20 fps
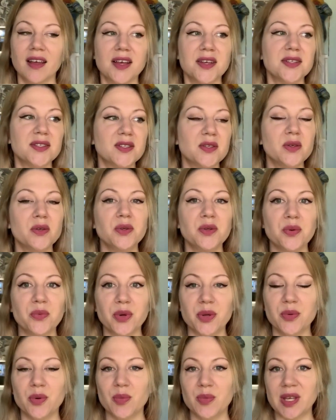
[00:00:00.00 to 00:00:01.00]
soon
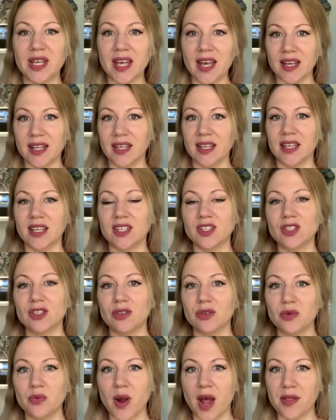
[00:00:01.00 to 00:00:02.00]
we will be getting
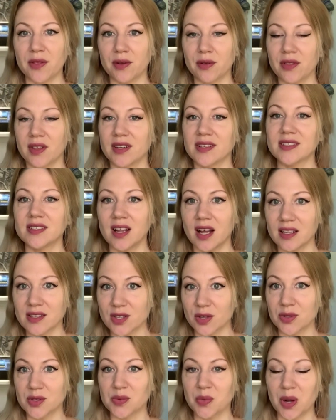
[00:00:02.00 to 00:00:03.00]
into weather that is not
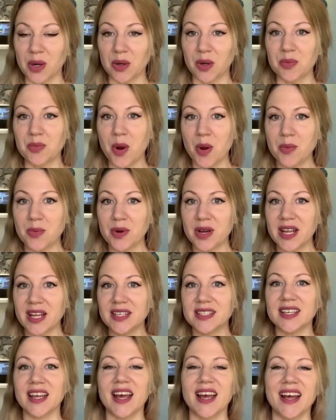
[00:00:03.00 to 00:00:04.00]
so sweater appropriate.